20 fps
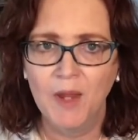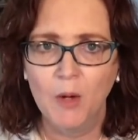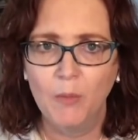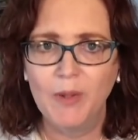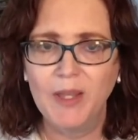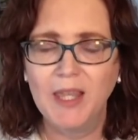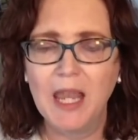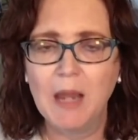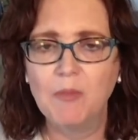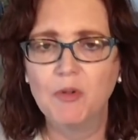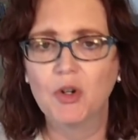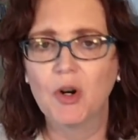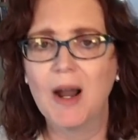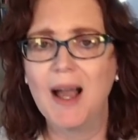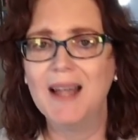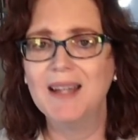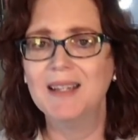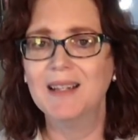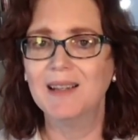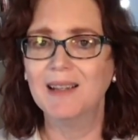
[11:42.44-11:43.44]
We keep
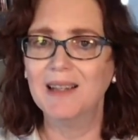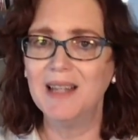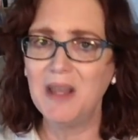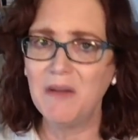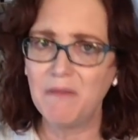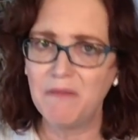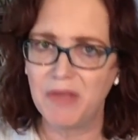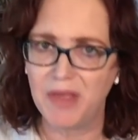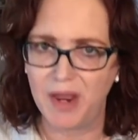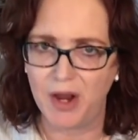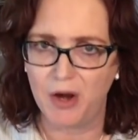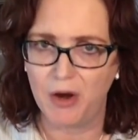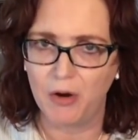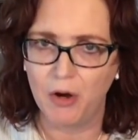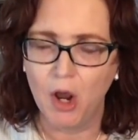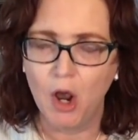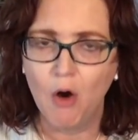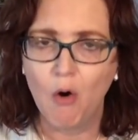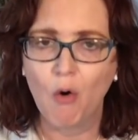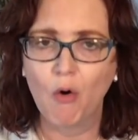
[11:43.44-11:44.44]
trying to live there
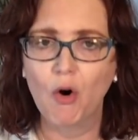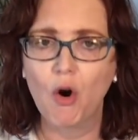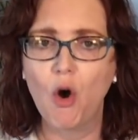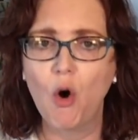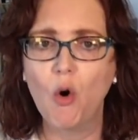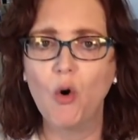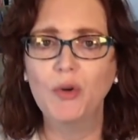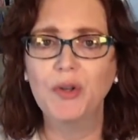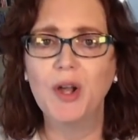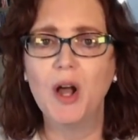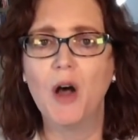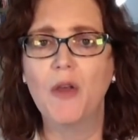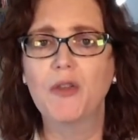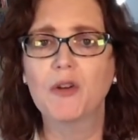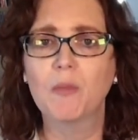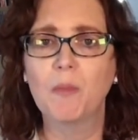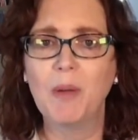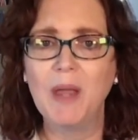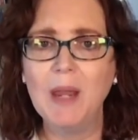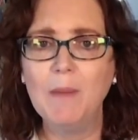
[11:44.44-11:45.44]
or hold
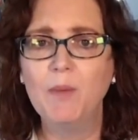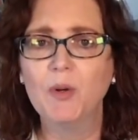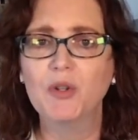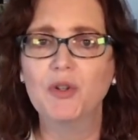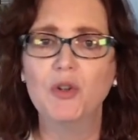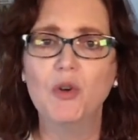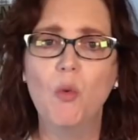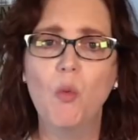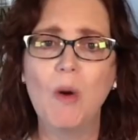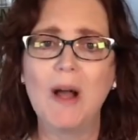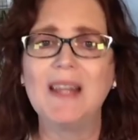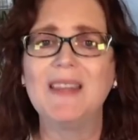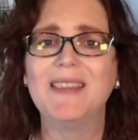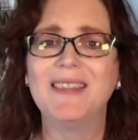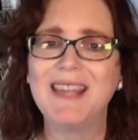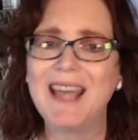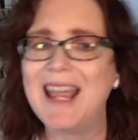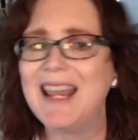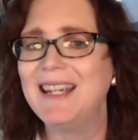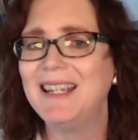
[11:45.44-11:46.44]
other people to
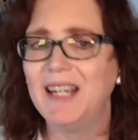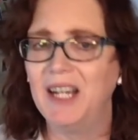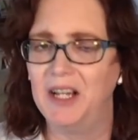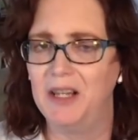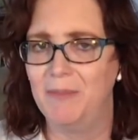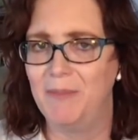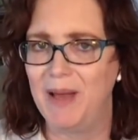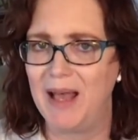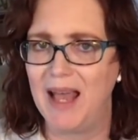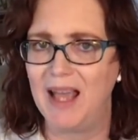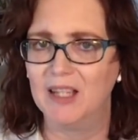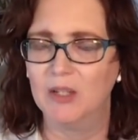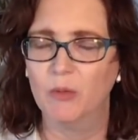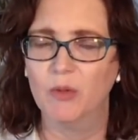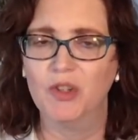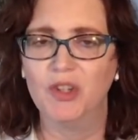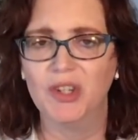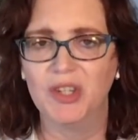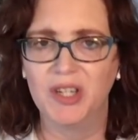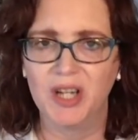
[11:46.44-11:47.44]
what they did in the past,
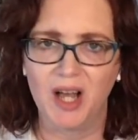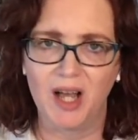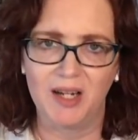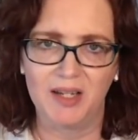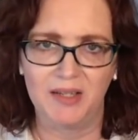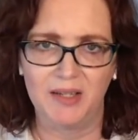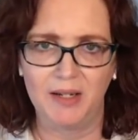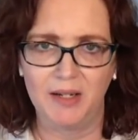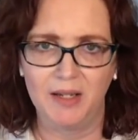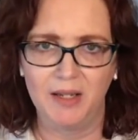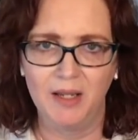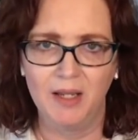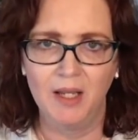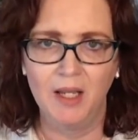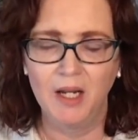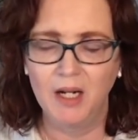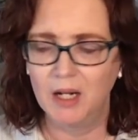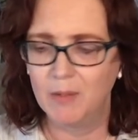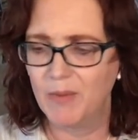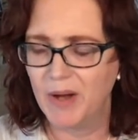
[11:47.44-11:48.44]
which is toxic.
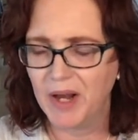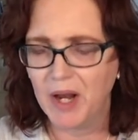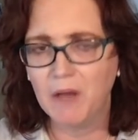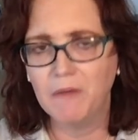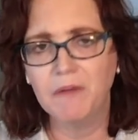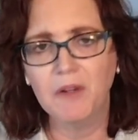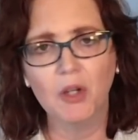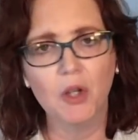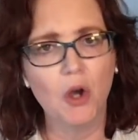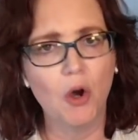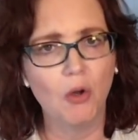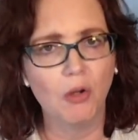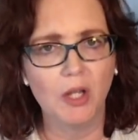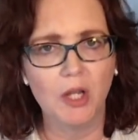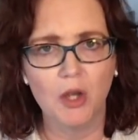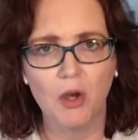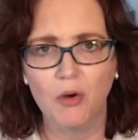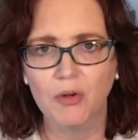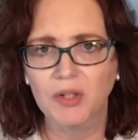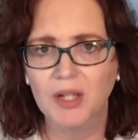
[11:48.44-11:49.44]
Come on, I feel the
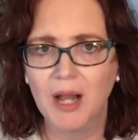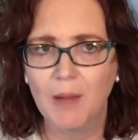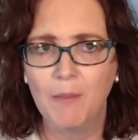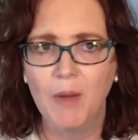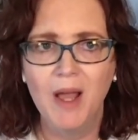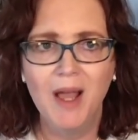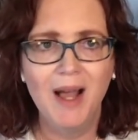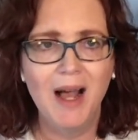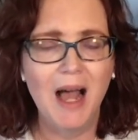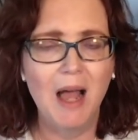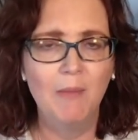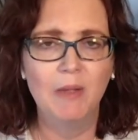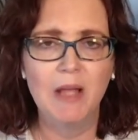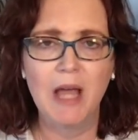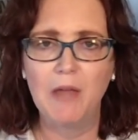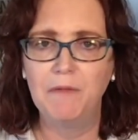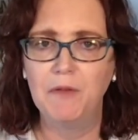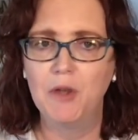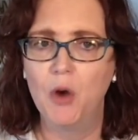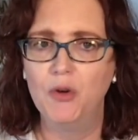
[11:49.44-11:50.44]
Holy Ghost. I'm
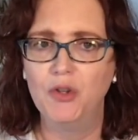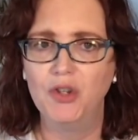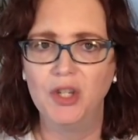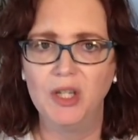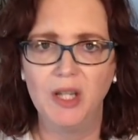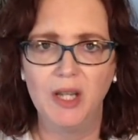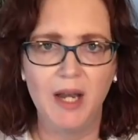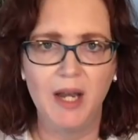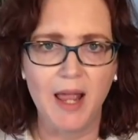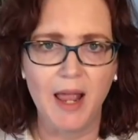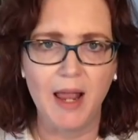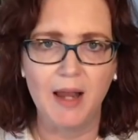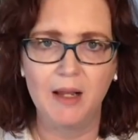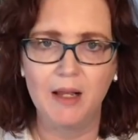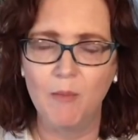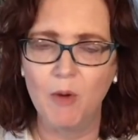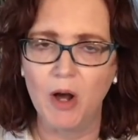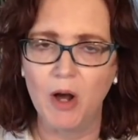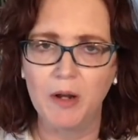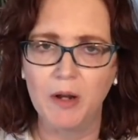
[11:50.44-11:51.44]
life coaching you today.
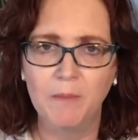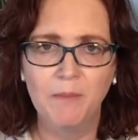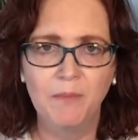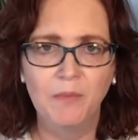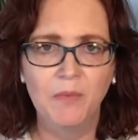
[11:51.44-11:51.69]
Come on.